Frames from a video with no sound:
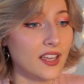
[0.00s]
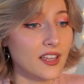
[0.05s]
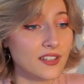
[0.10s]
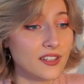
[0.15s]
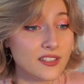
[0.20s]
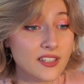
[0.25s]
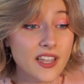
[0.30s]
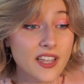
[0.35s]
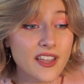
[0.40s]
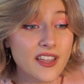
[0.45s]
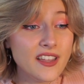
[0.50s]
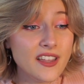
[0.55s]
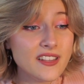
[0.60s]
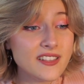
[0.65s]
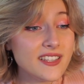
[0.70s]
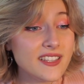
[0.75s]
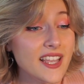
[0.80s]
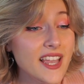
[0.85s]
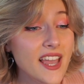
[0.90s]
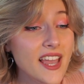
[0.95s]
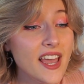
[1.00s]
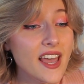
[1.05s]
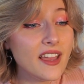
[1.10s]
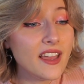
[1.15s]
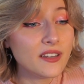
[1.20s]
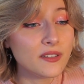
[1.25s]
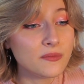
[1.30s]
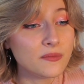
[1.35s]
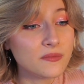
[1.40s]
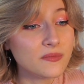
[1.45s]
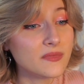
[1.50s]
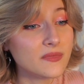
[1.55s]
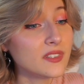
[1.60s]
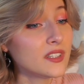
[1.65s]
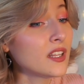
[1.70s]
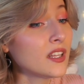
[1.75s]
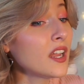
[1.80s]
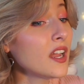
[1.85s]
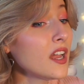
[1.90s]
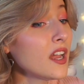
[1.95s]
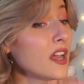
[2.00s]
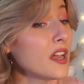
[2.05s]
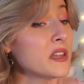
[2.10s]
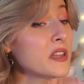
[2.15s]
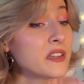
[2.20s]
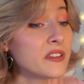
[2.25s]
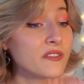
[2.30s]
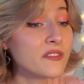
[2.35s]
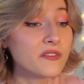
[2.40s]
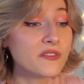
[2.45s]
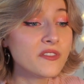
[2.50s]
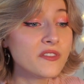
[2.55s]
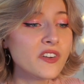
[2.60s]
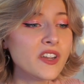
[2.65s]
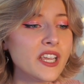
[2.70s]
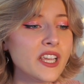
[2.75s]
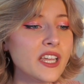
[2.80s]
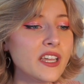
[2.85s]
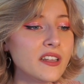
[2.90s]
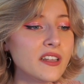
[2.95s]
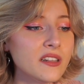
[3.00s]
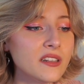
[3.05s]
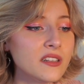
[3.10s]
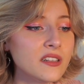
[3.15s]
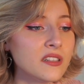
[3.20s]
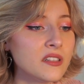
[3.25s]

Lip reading: turns out I'm not real,